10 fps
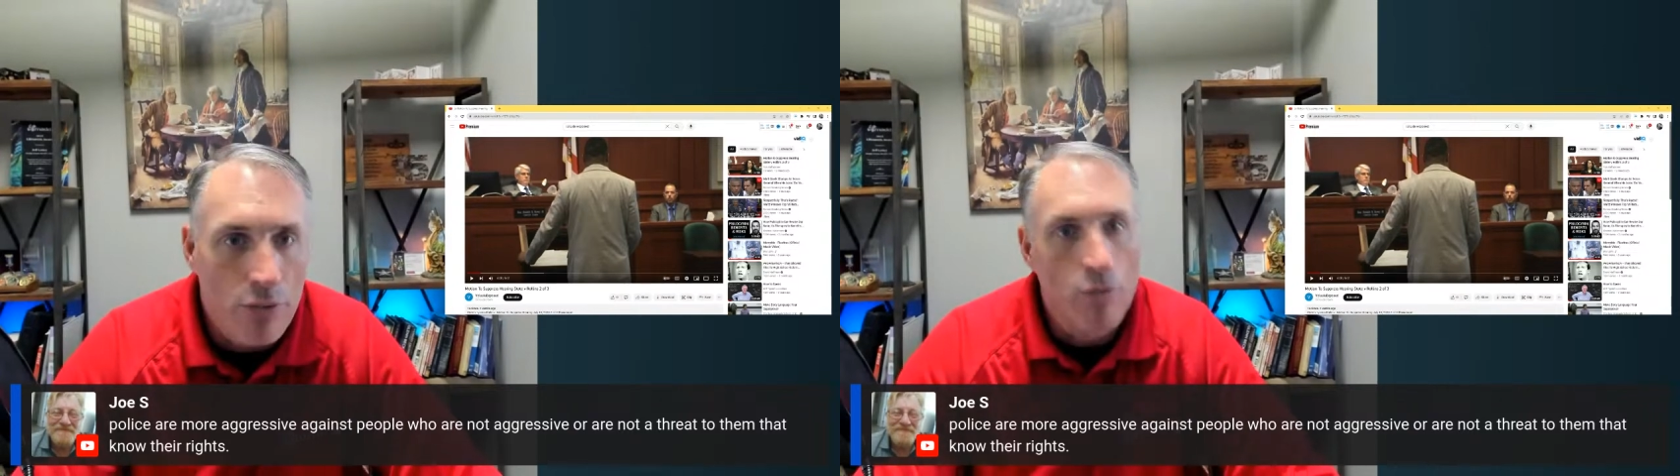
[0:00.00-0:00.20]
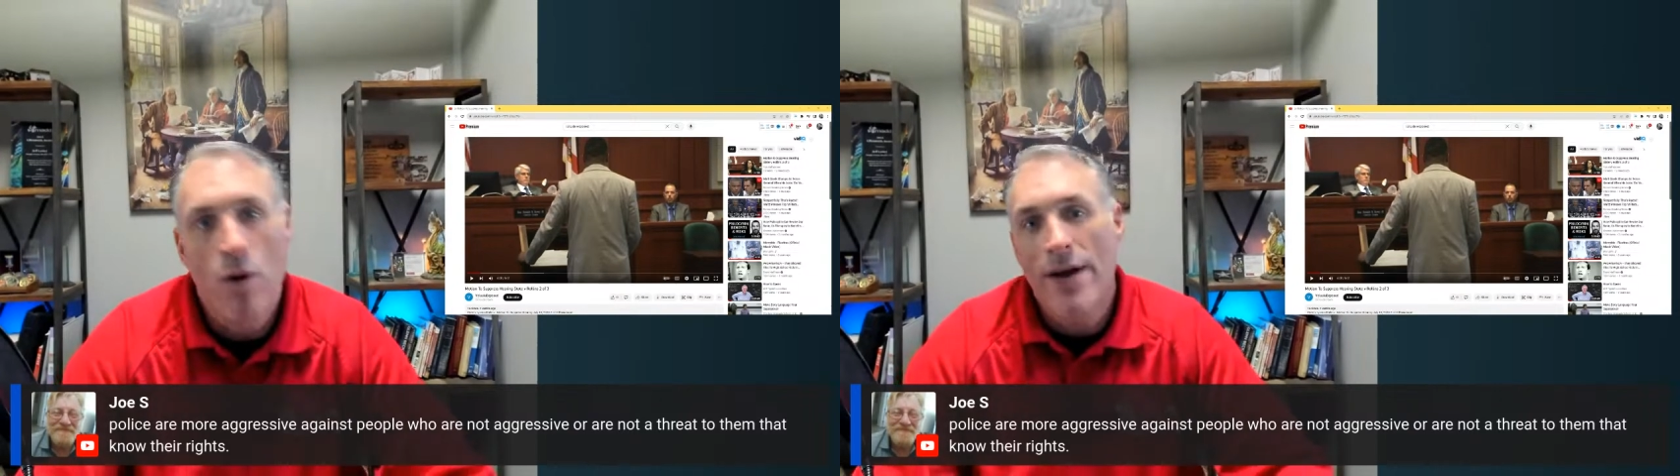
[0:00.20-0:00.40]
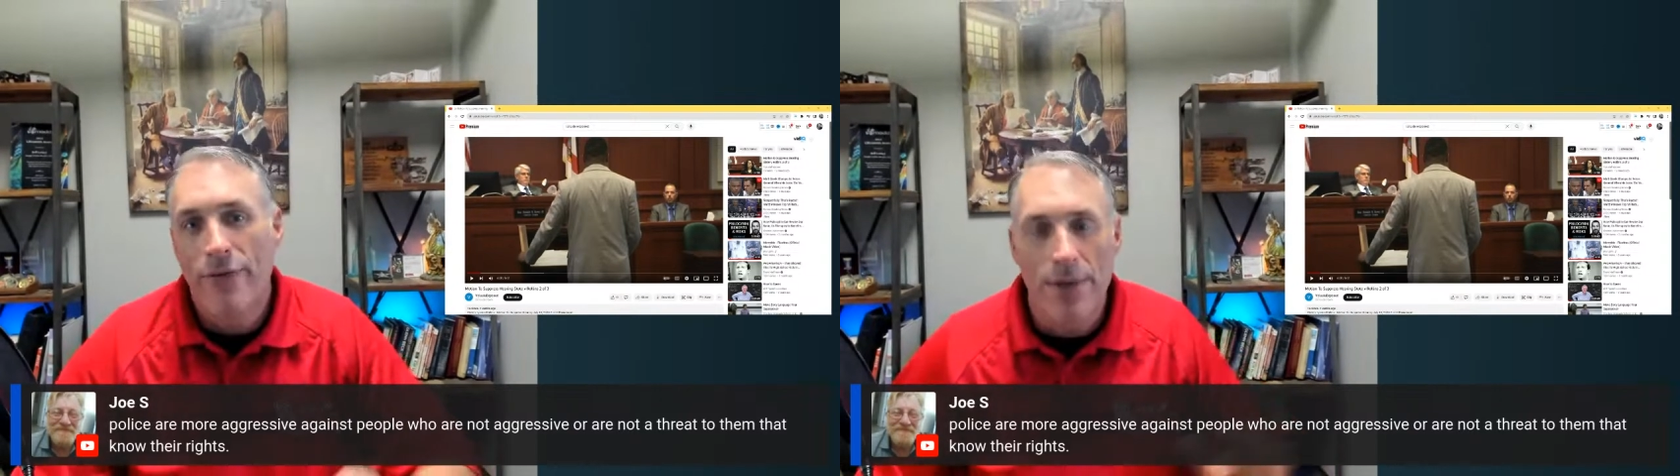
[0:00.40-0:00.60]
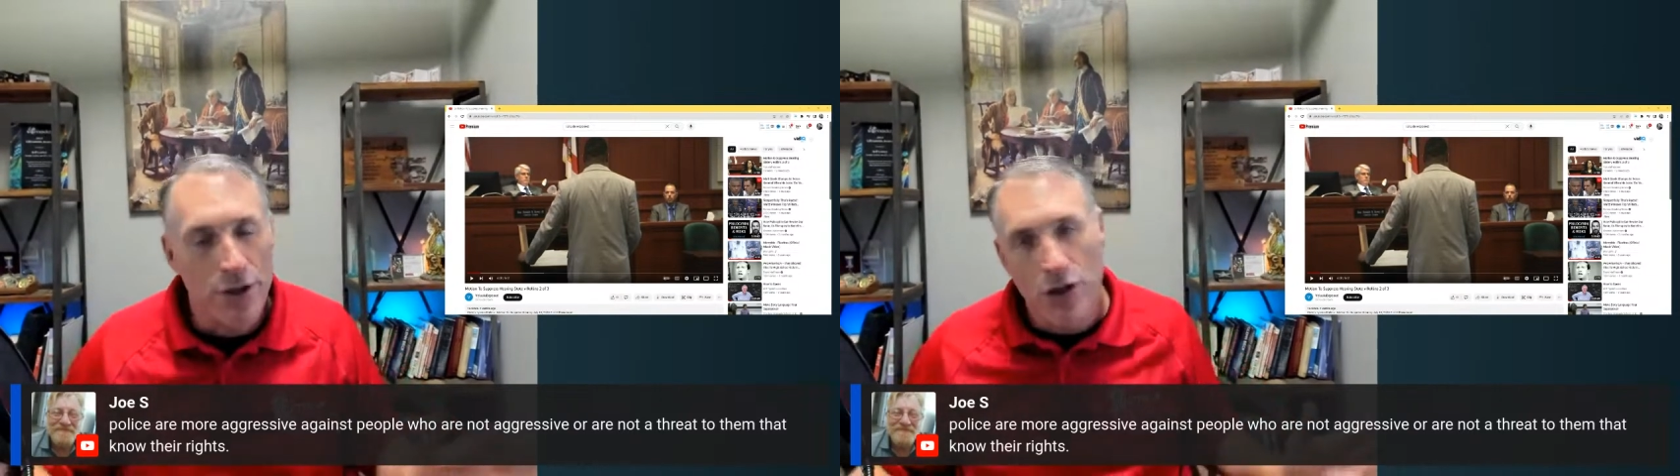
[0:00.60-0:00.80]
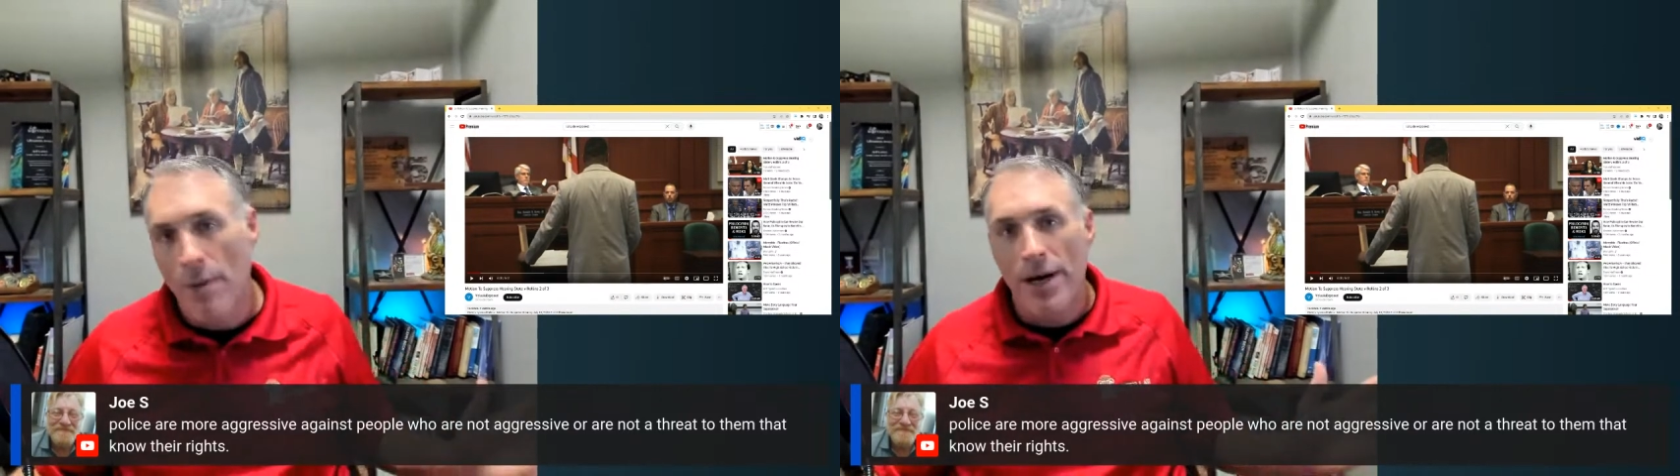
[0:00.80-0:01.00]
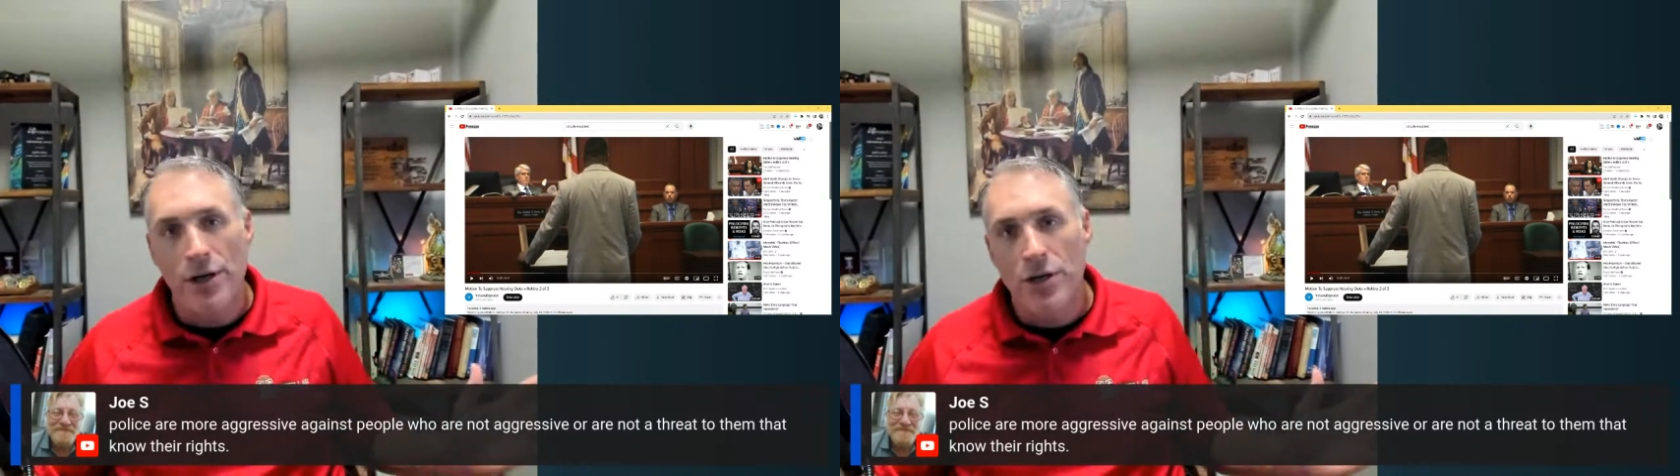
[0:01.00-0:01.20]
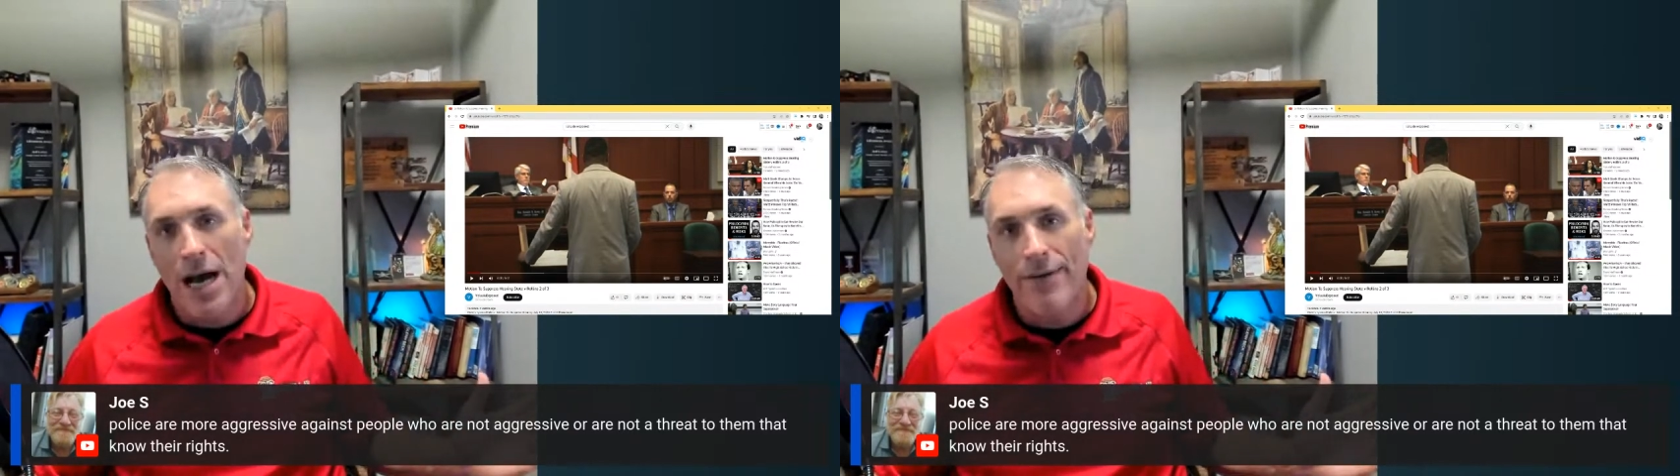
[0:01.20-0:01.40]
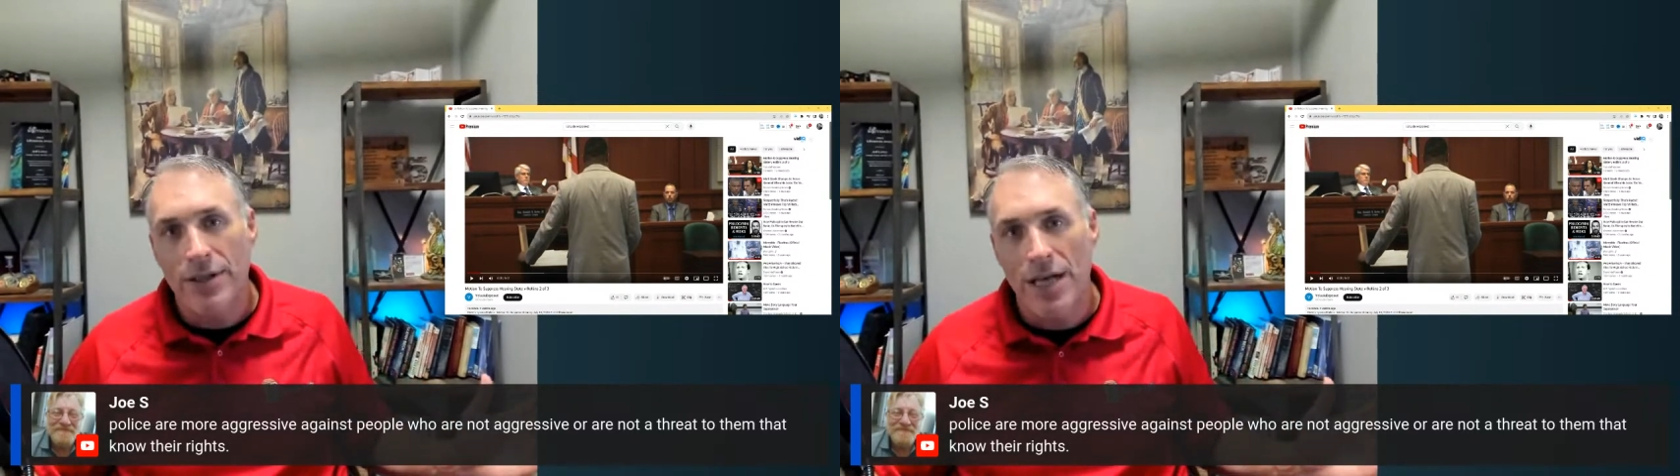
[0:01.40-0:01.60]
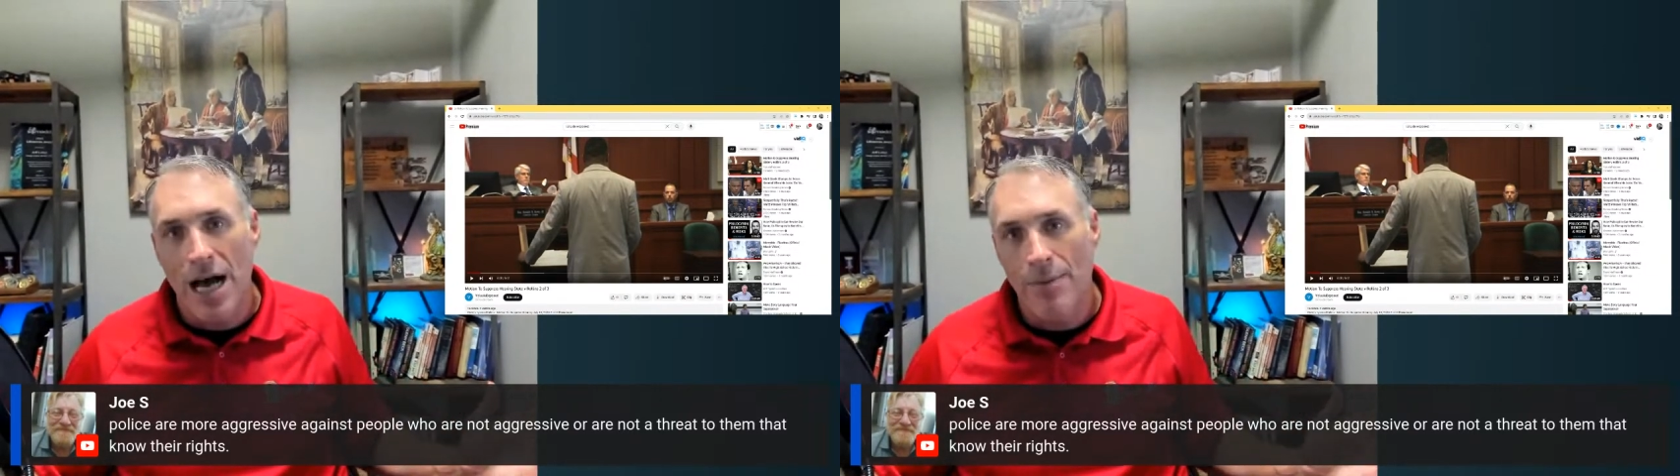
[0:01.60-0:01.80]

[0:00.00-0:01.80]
right from the jump on a traffic stop.